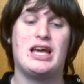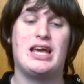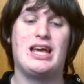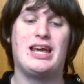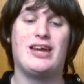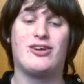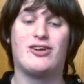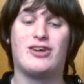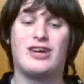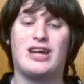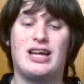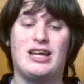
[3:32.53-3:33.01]

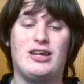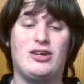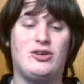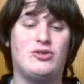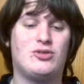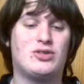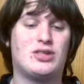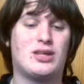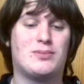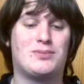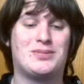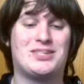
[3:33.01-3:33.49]
Internet
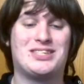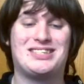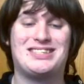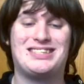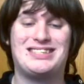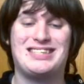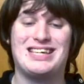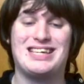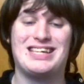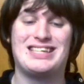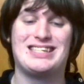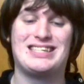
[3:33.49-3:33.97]
use up to
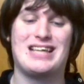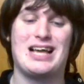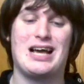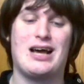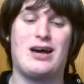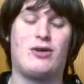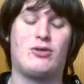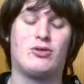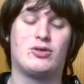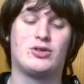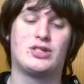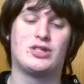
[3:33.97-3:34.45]
6
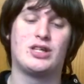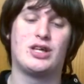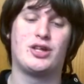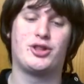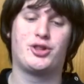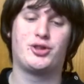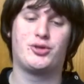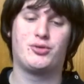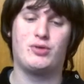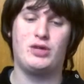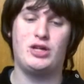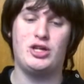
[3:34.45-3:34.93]
hours
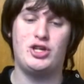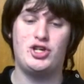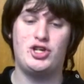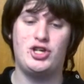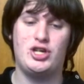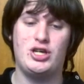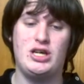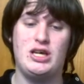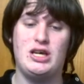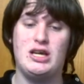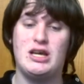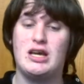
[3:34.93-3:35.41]
on
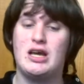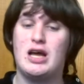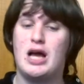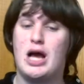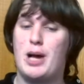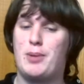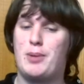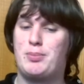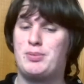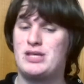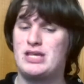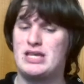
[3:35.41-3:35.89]
3G,
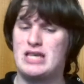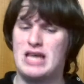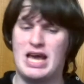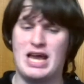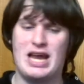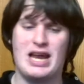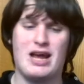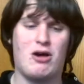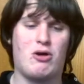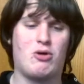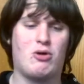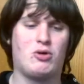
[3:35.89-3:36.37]
up to
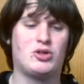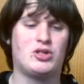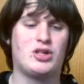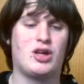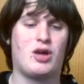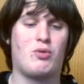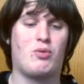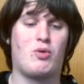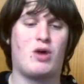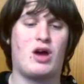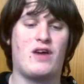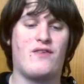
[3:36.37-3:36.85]
10 hours
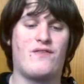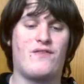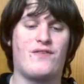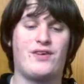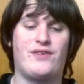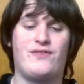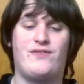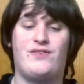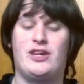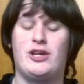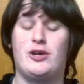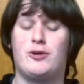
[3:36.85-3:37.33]
on
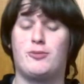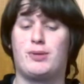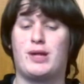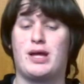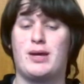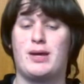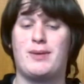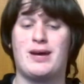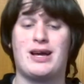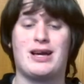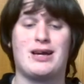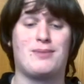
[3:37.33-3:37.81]
Wi-Fi. Video
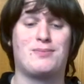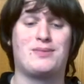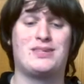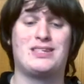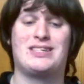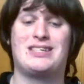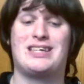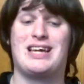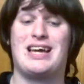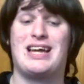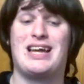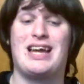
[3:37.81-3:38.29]
playback up
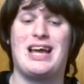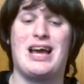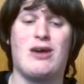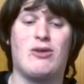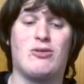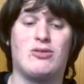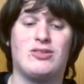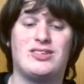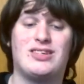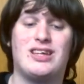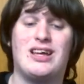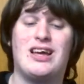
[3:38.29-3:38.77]
to 10
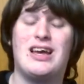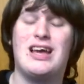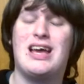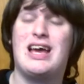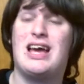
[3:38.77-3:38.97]
hours.